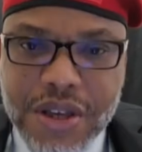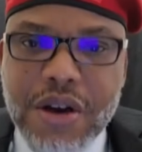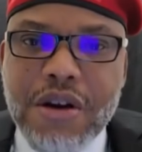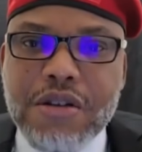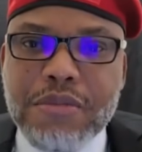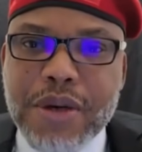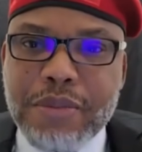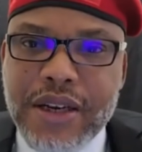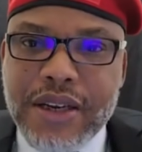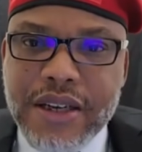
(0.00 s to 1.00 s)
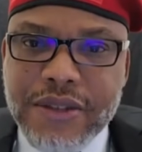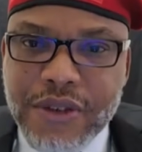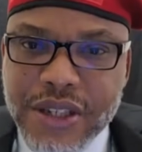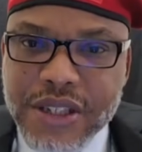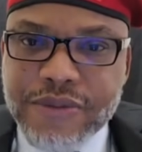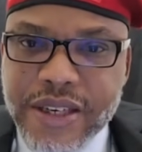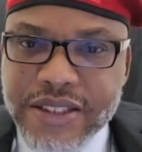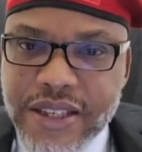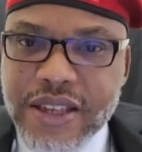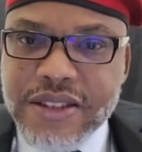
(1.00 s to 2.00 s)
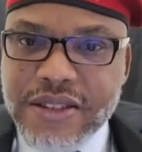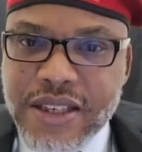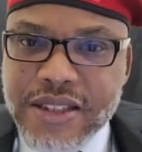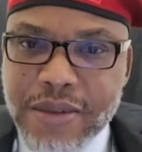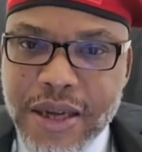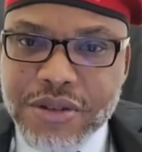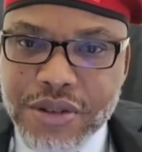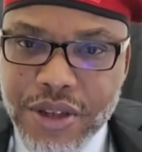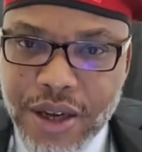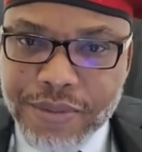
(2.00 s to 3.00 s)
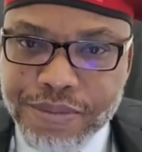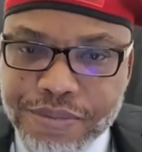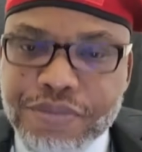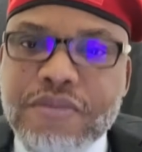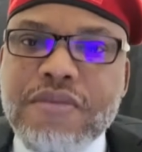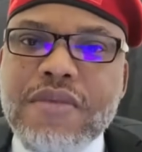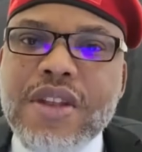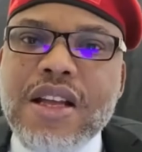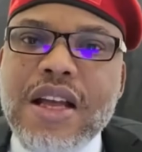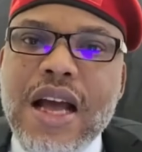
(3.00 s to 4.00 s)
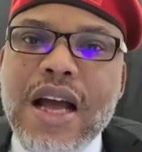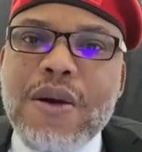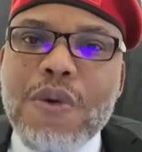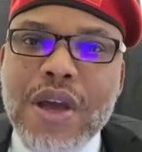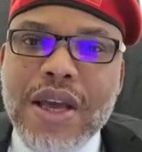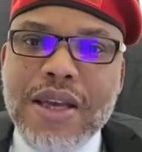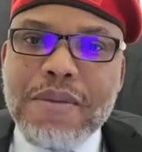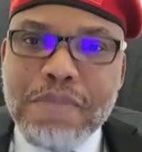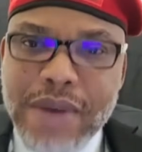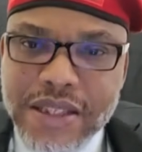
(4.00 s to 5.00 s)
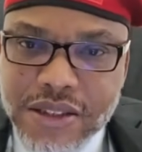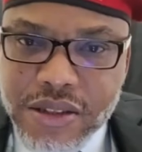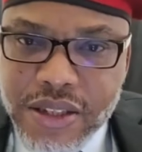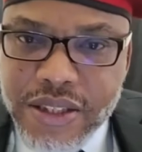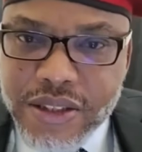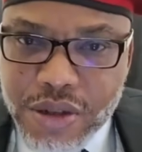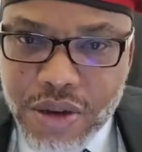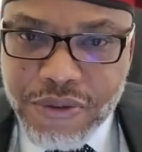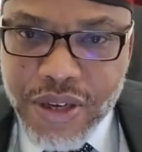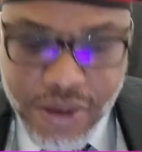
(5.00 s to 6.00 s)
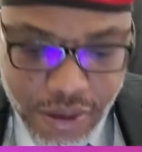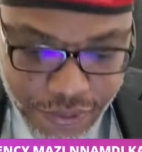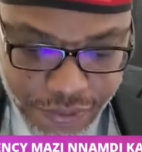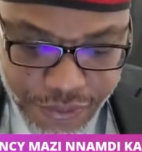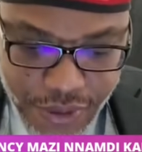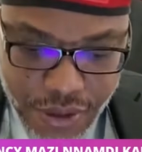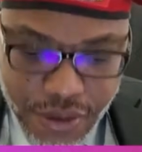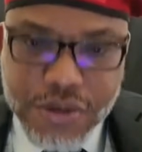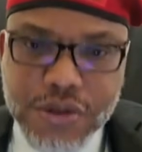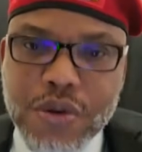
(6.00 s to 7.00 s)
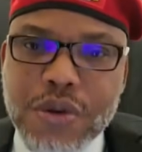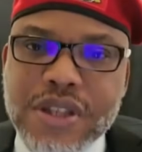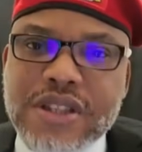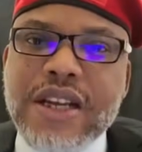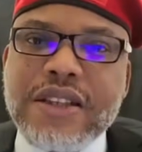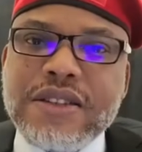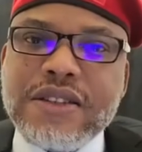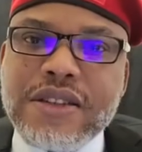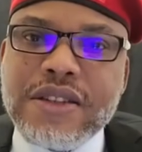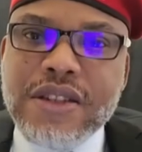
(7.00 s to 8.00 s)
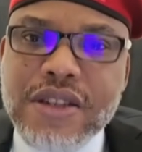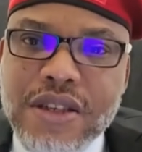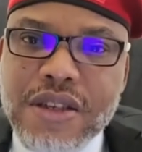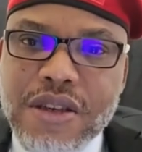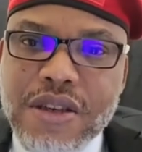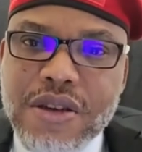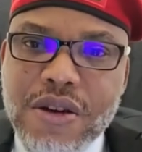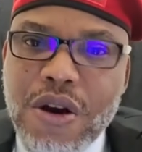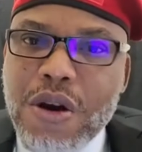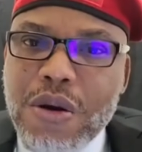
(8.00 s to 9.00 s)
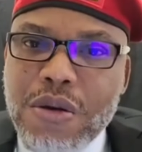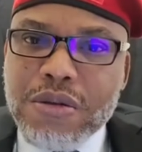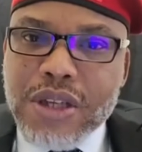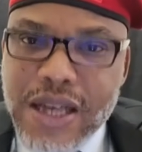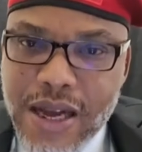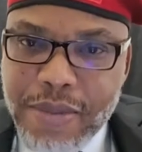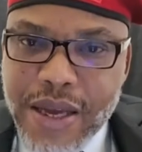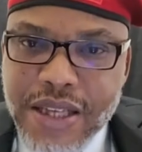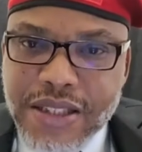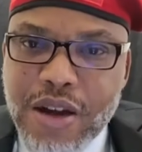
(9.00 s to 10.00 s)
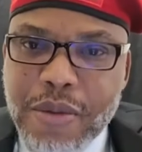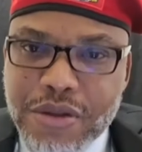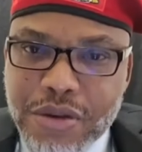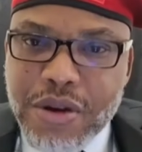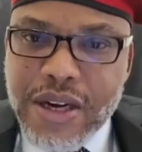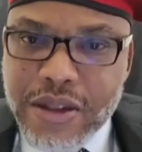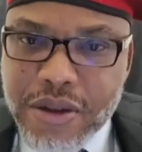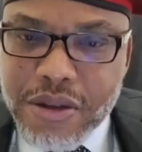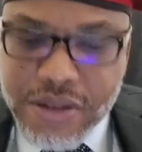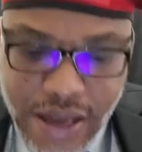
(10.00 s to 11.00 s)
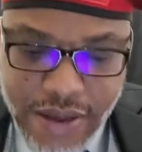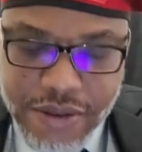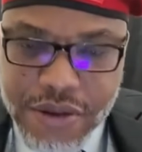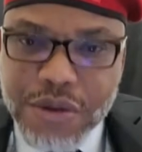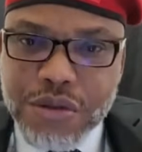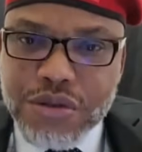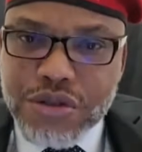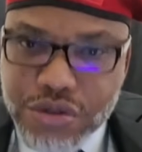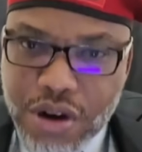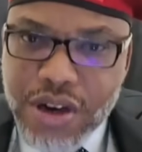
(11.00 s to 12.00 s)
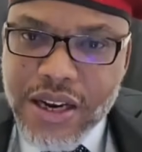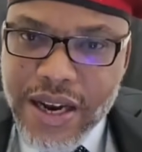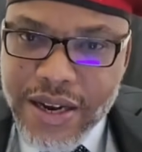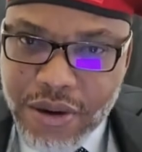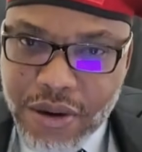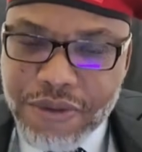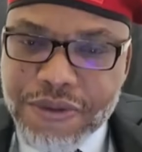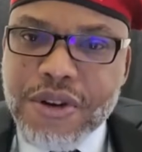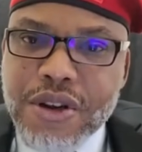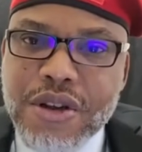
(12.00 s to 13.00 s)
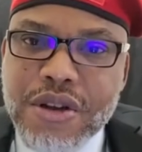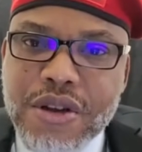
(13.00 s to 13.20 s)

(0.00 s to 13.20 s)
we all prepared for this very change that is about to come? Are we mentally tough enough to withstand all the garbage that will be thrown at us? Are you strong enough